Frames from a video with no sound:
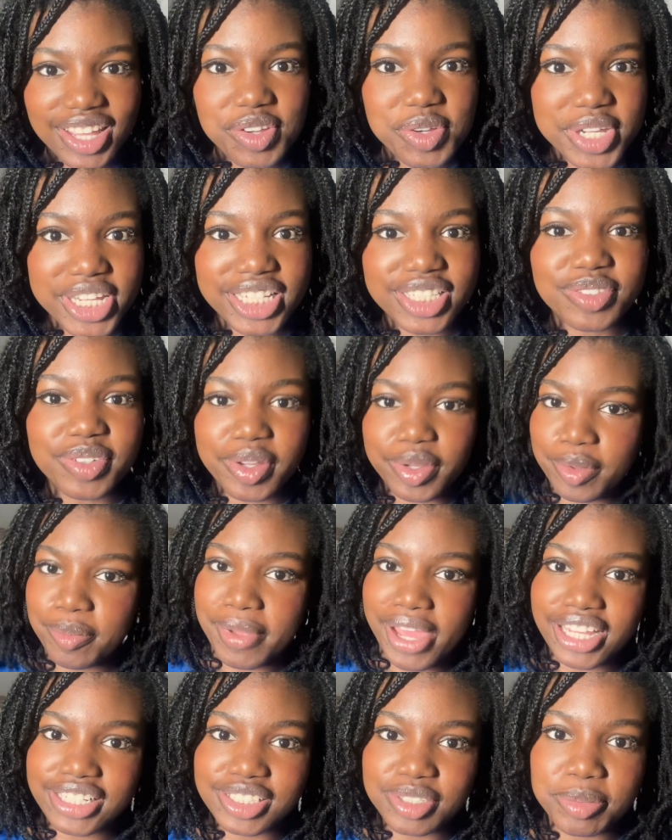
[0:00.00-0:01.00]
queens, welcome
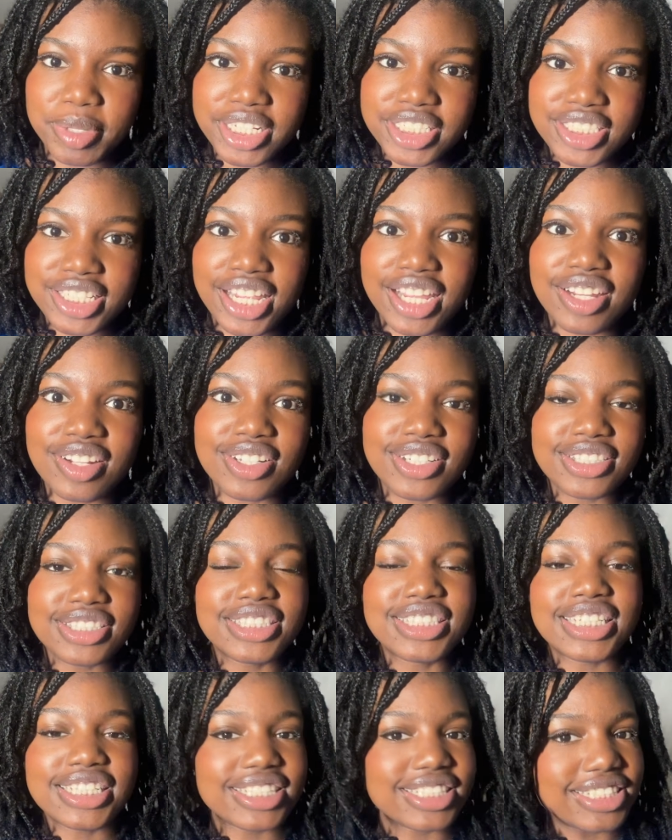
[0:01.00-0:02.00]
back to my channel.
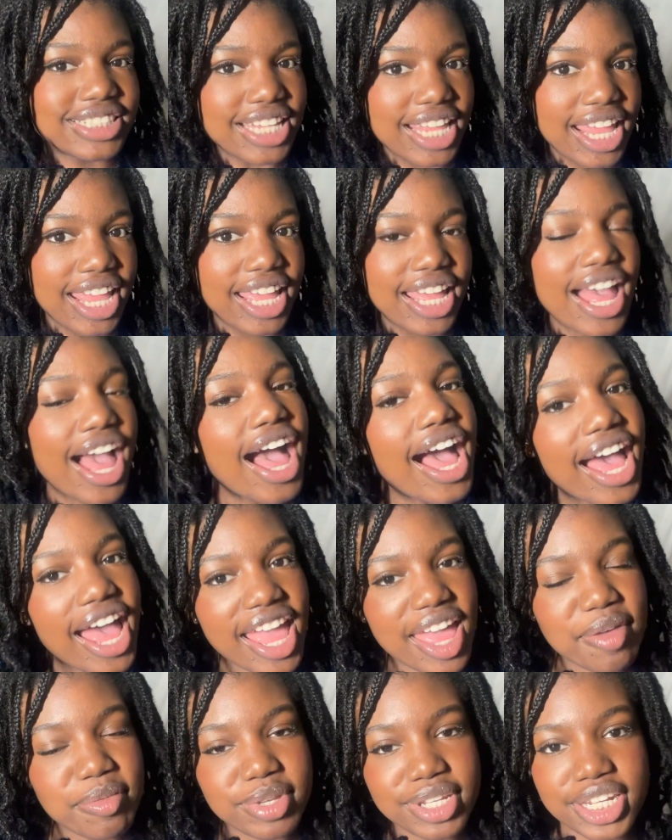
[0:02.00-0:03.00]
Today I
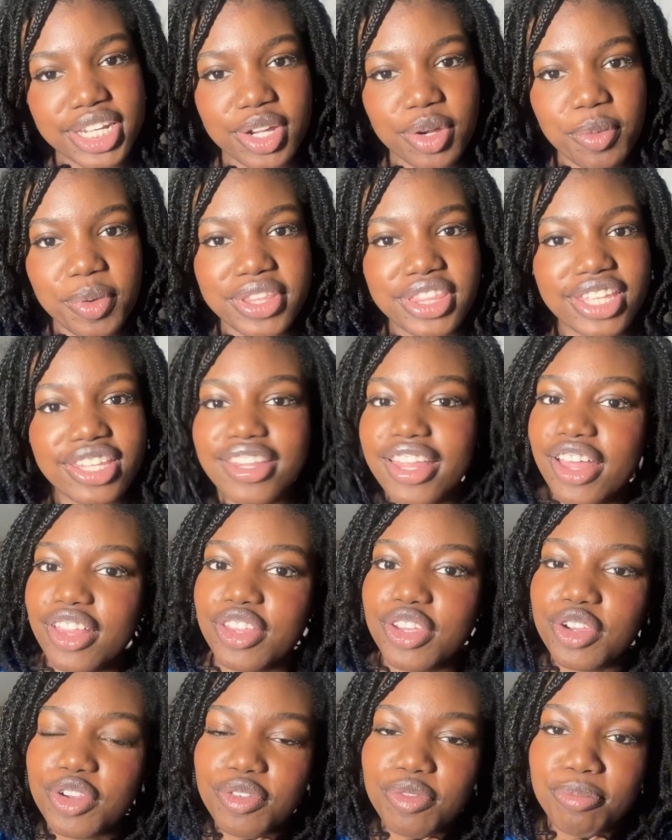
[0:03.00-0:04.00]
am here with
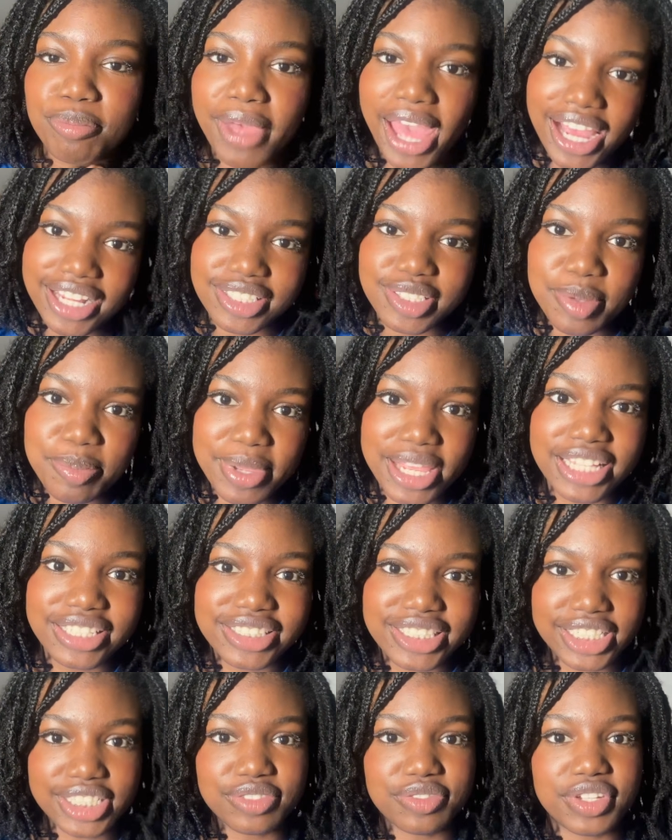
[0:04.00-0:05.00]
another back to
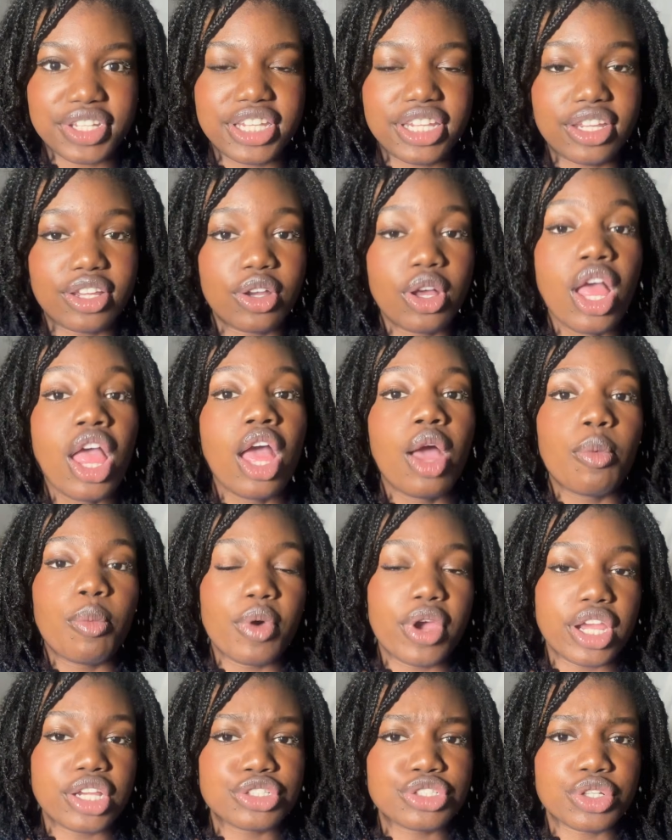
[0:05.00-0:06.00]
basics video
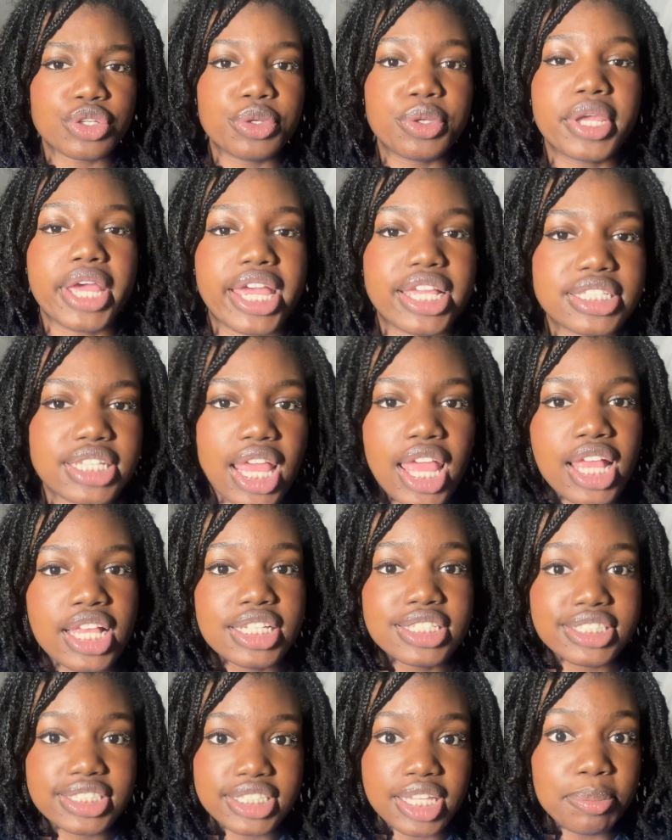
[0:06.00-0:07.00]
where I show you guys
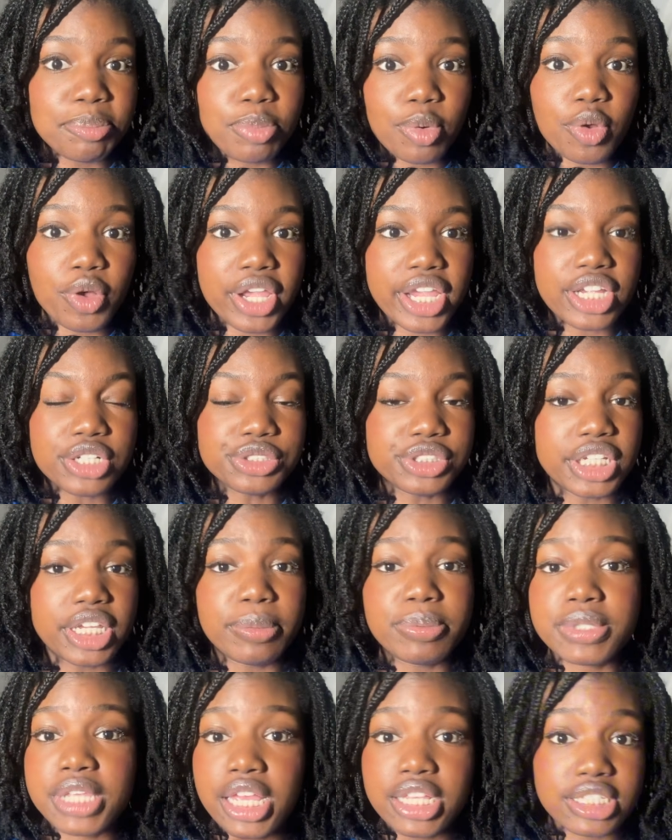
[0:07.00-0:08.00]
simple hair
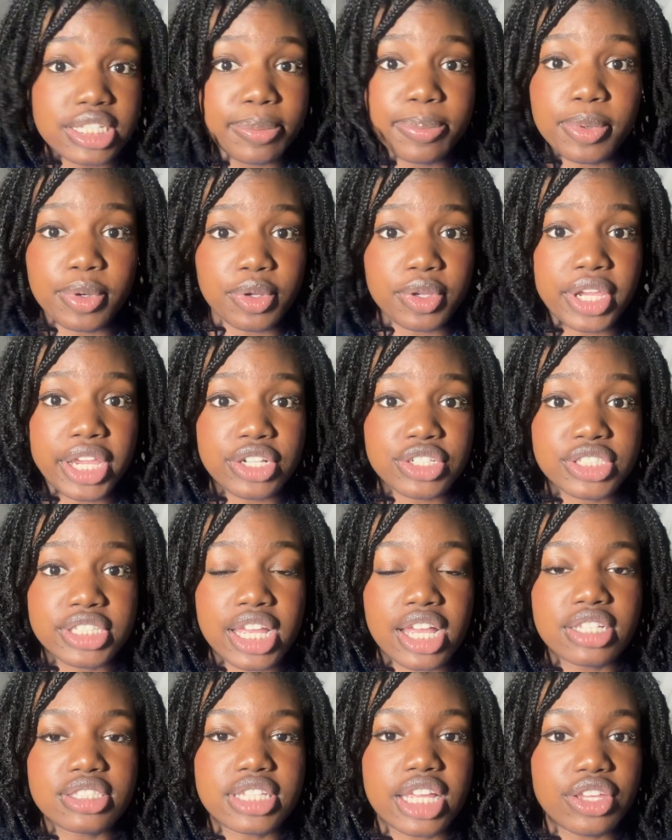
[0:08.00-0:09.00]
tips, simple
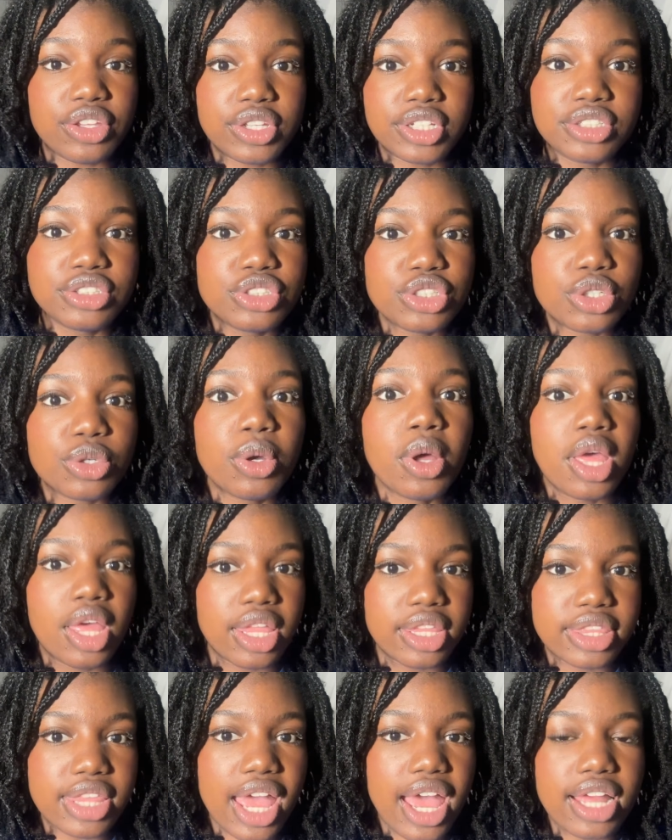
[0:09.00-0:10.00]
hairstyles that you can do
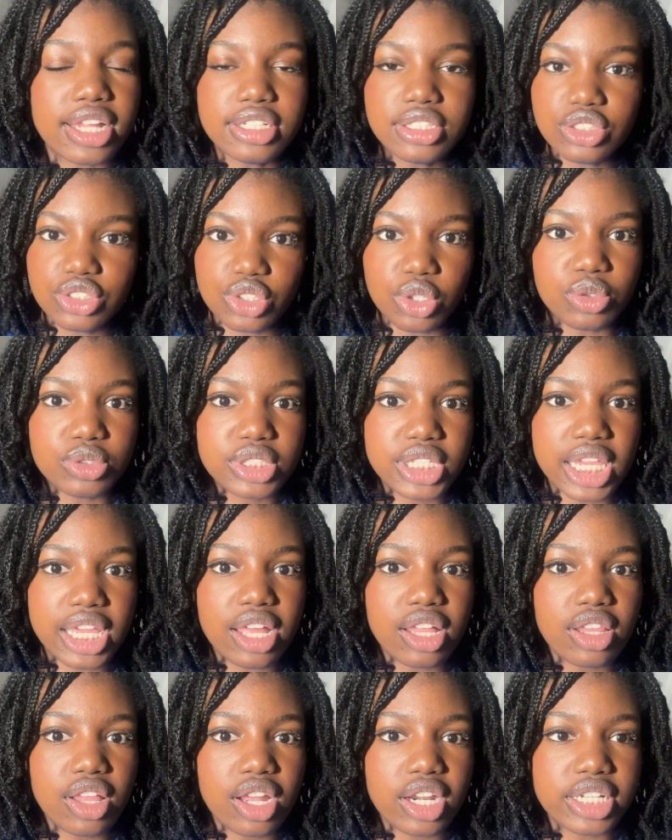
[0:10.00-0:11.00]
that don't take
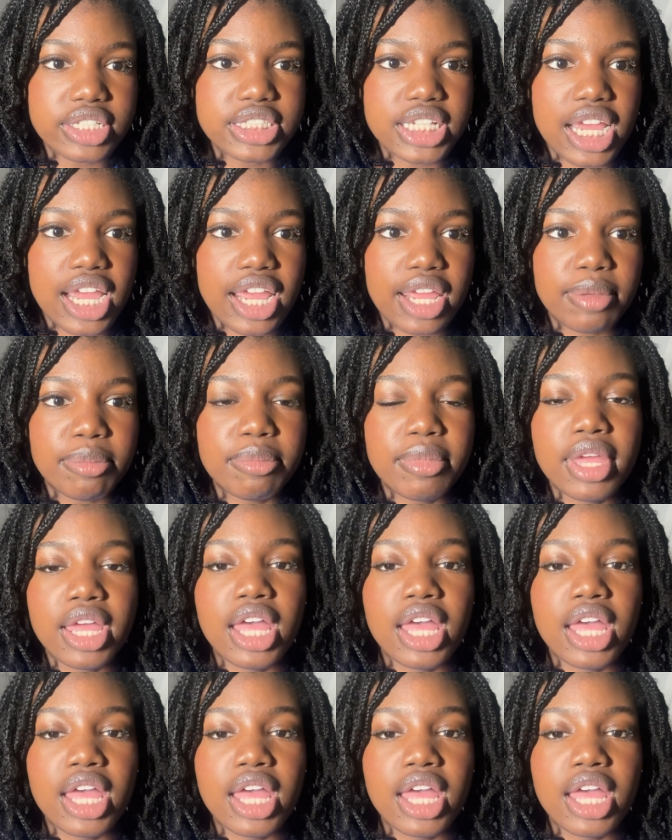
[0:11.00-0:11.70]
a lot of time,